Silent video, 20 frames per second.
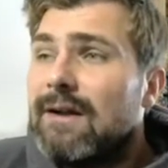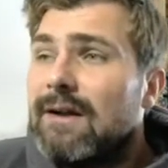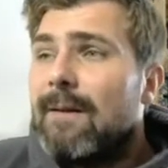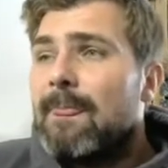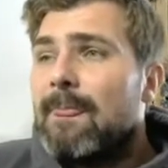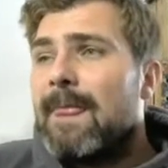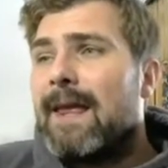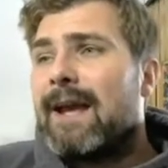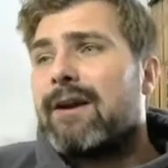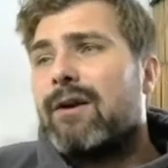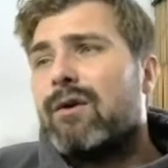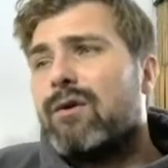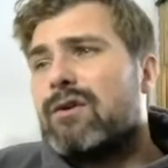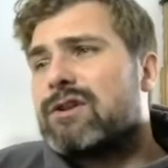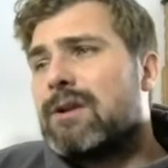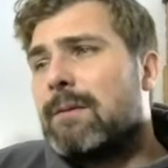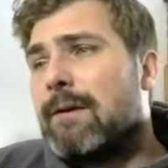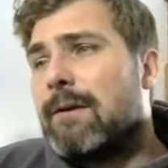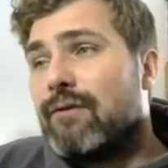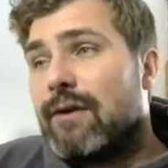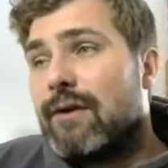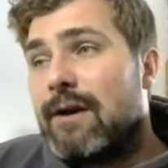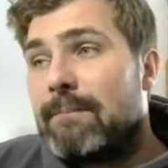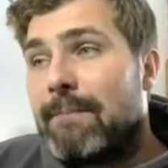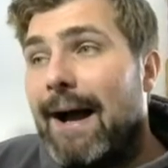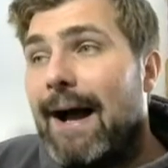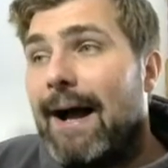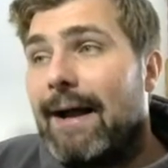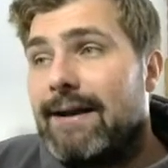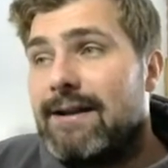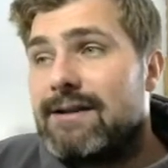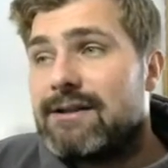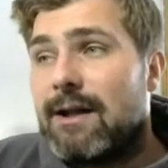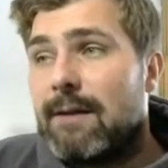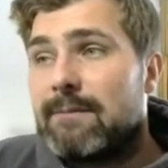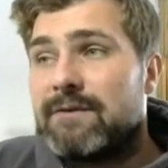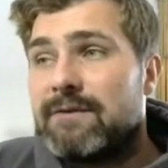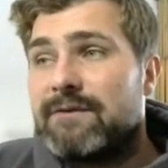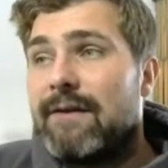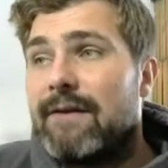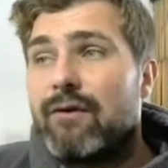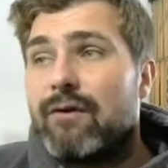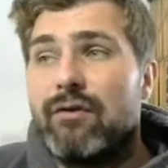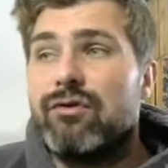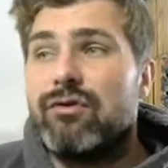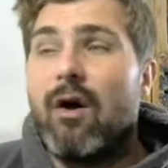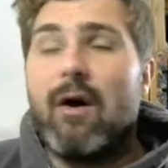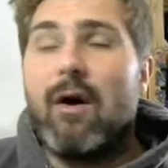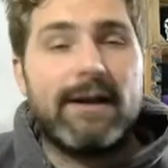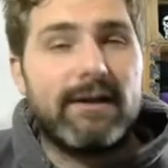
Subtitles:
It can also be really bad in terms of they've got 9